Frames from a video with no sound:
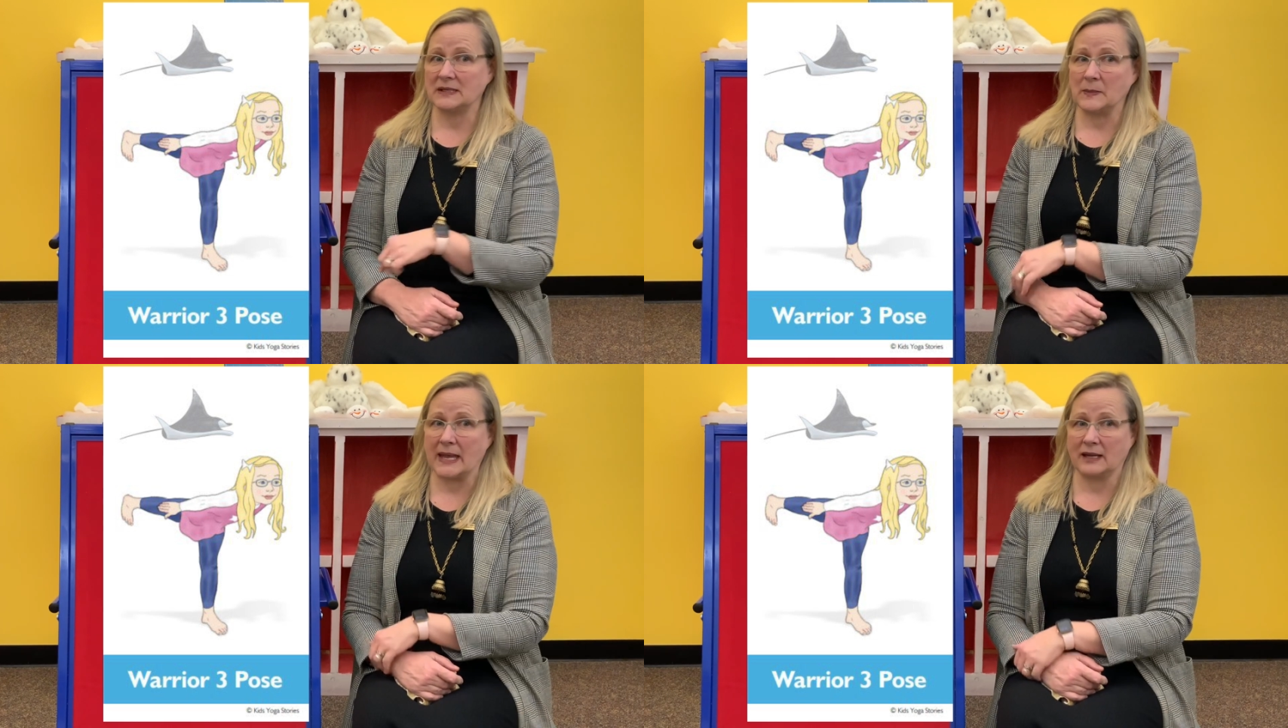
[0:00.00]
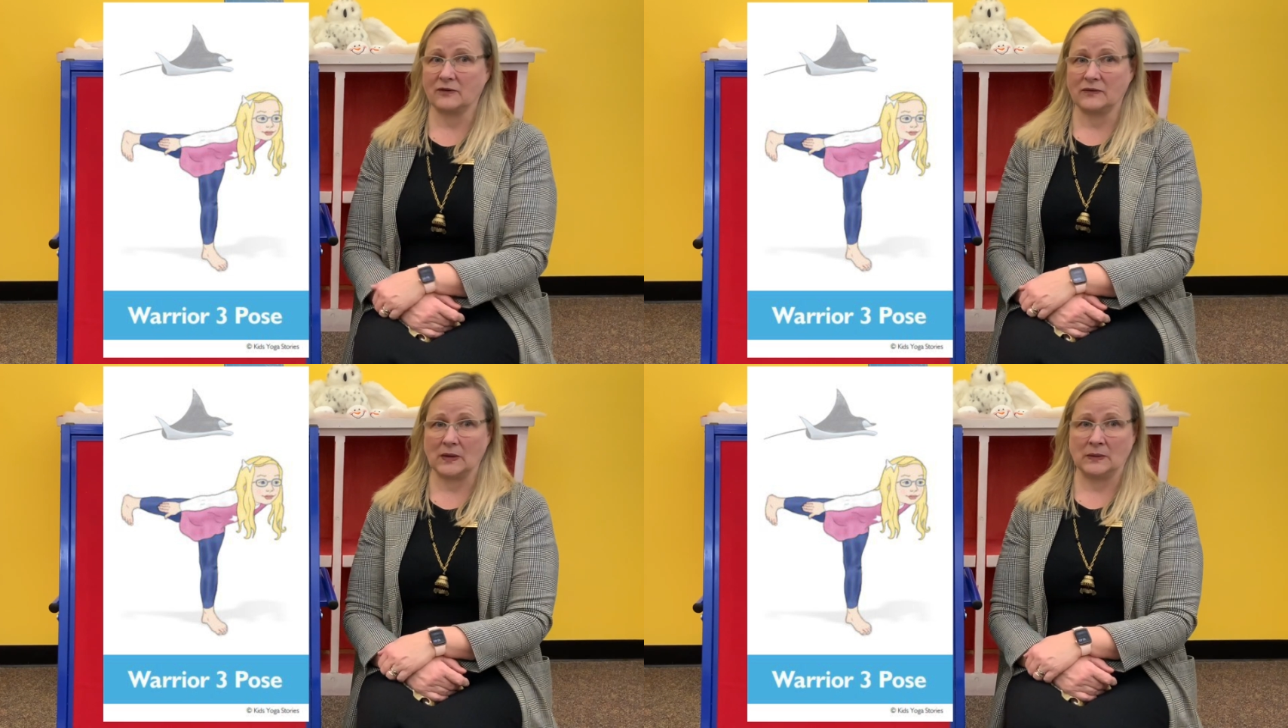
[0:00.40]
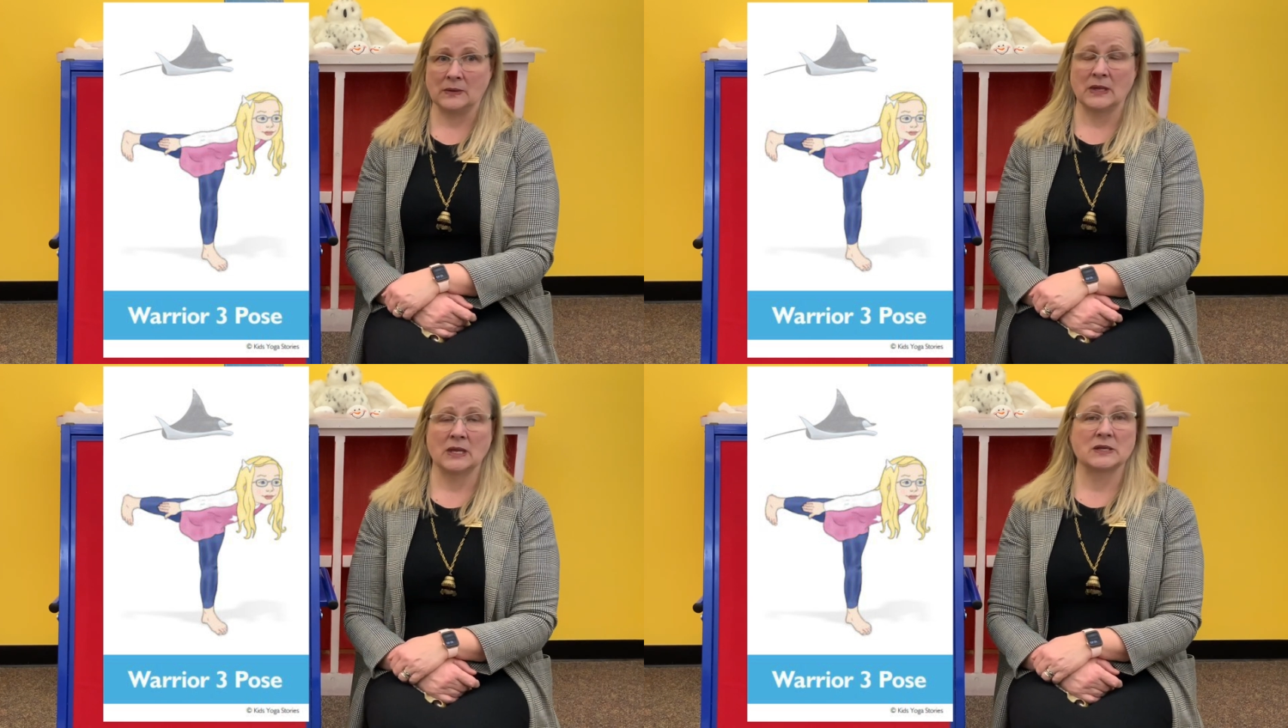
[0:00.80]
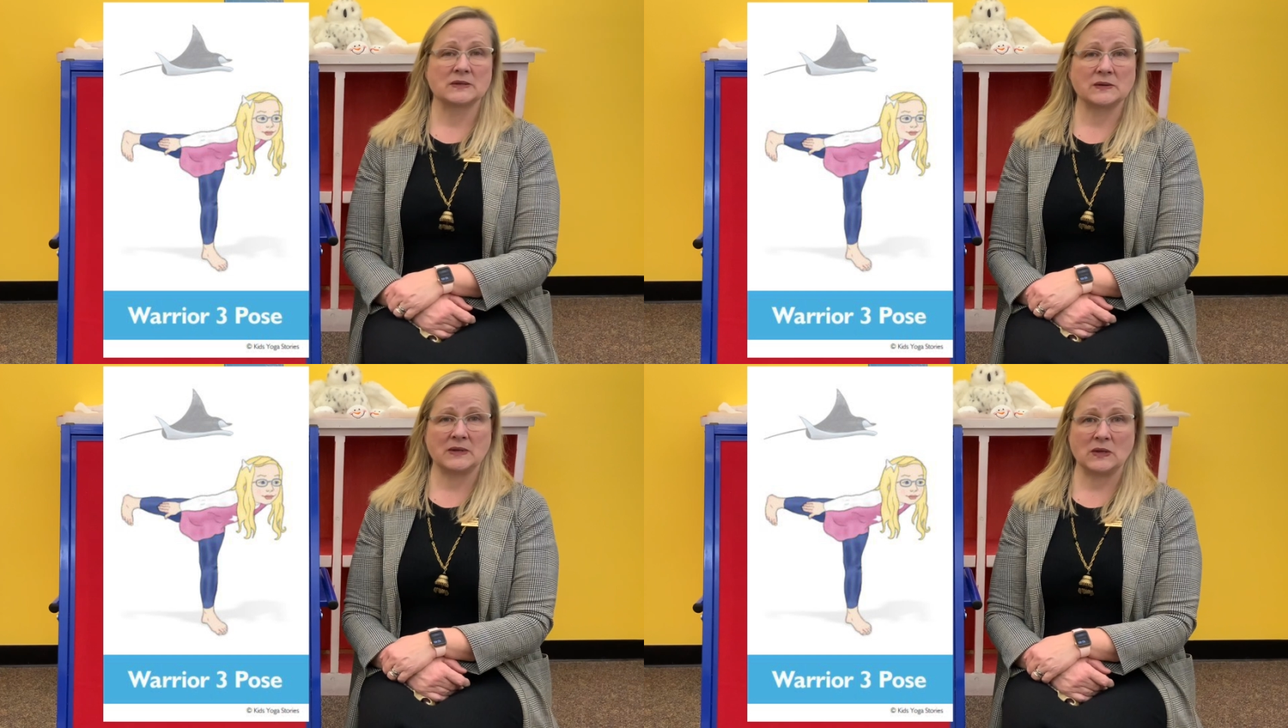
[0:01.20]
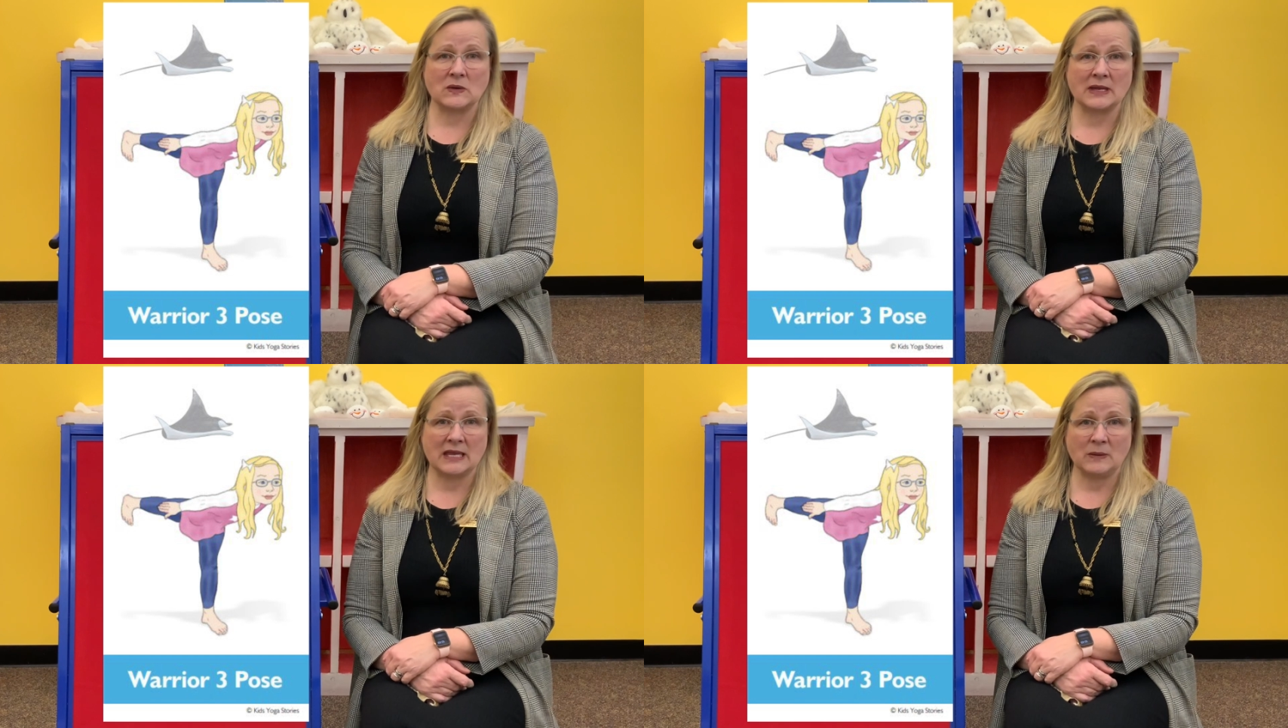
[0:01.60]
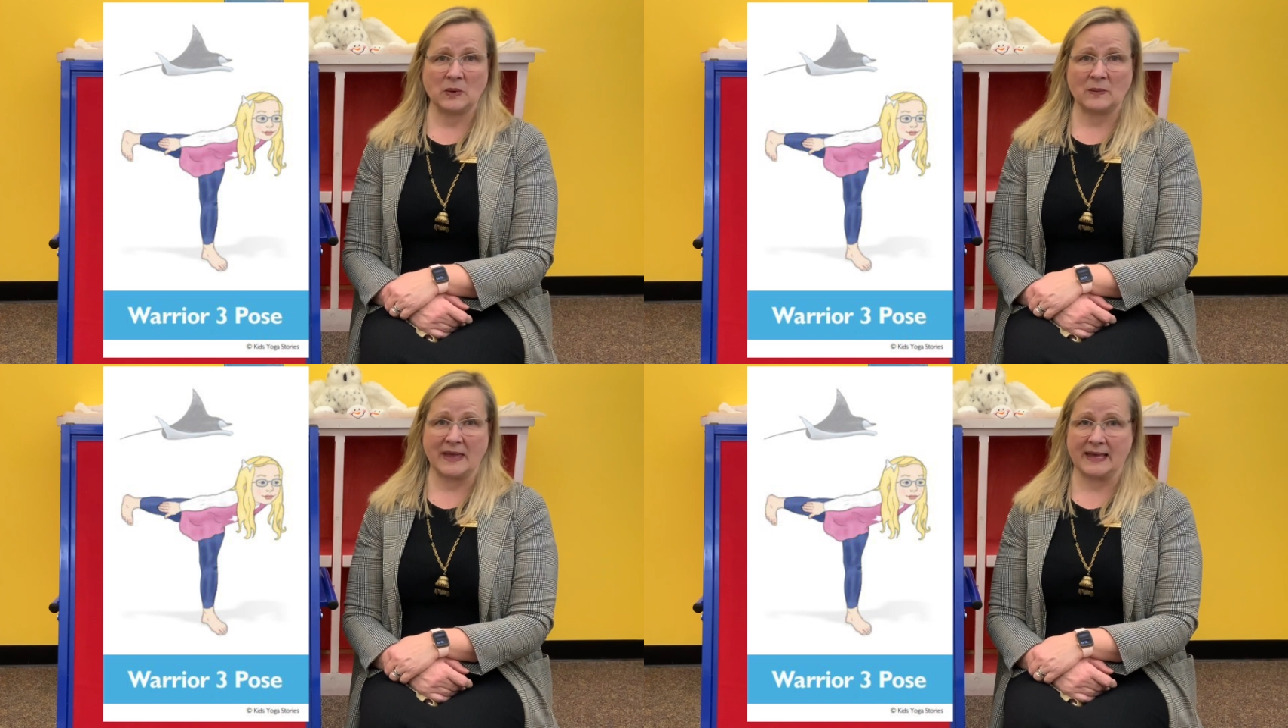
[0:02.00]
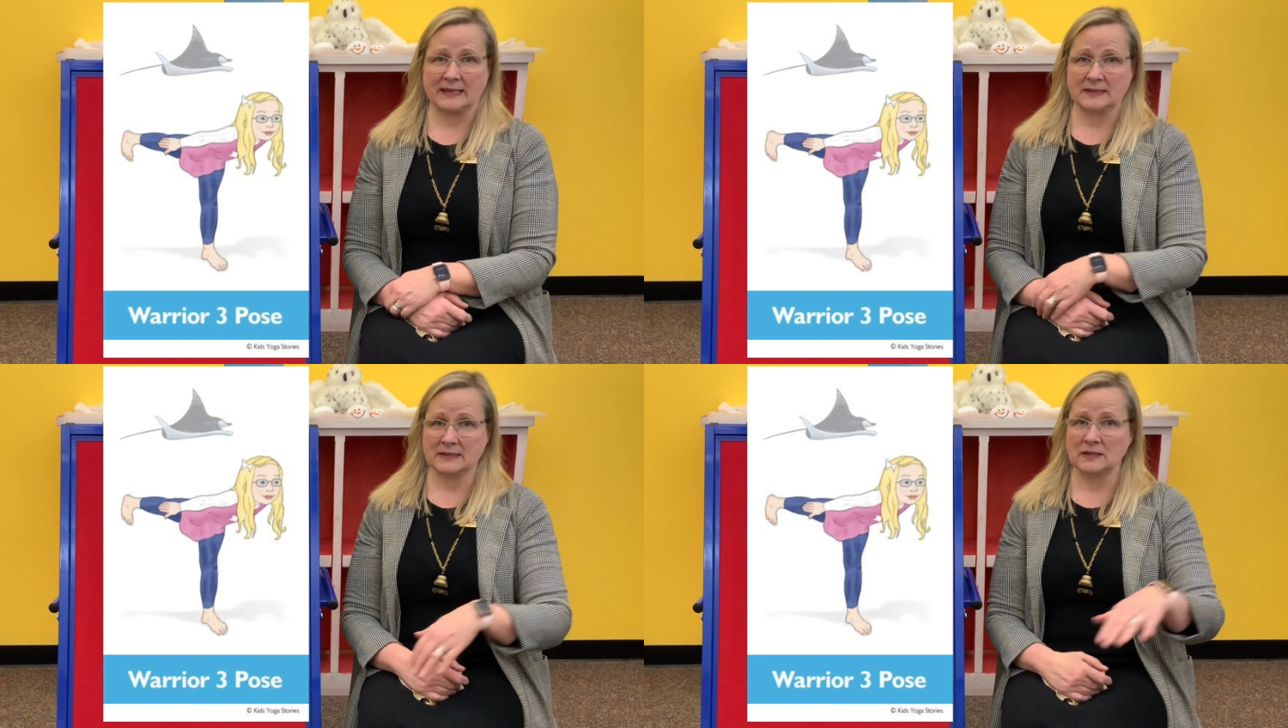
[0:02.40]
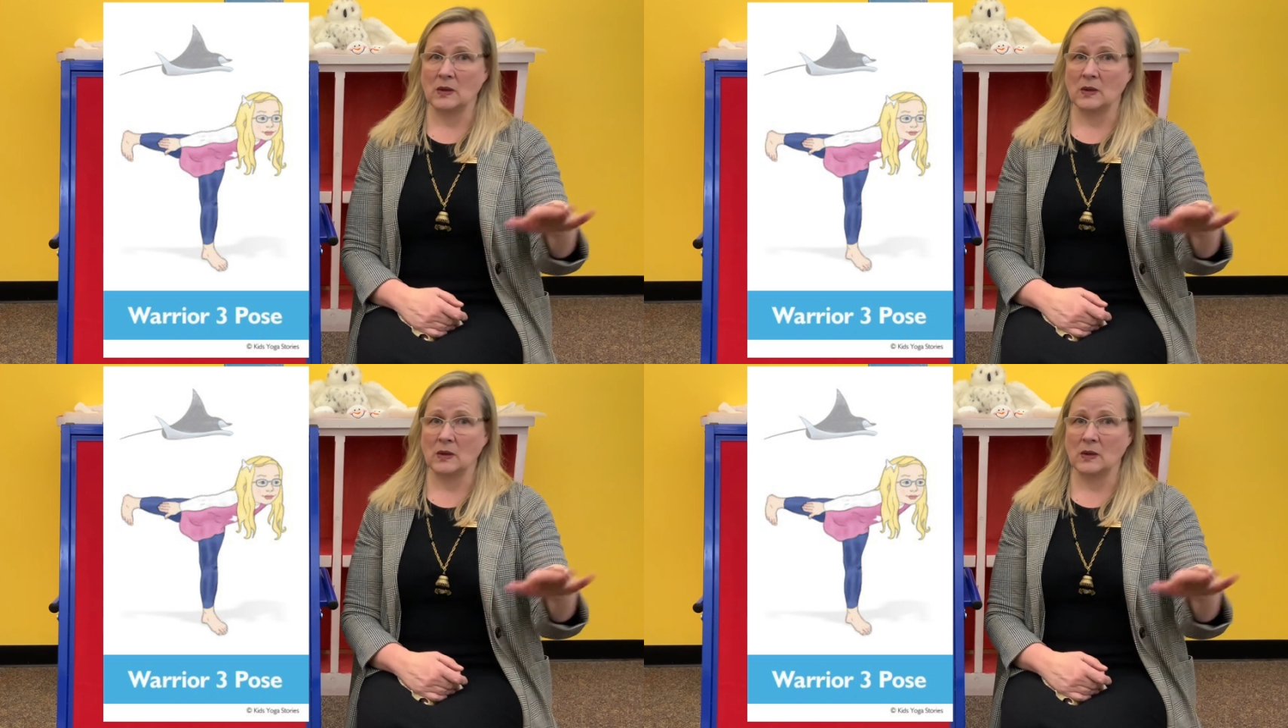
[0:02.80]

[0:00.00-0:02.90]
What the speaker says: back of you so that you can keep your balance.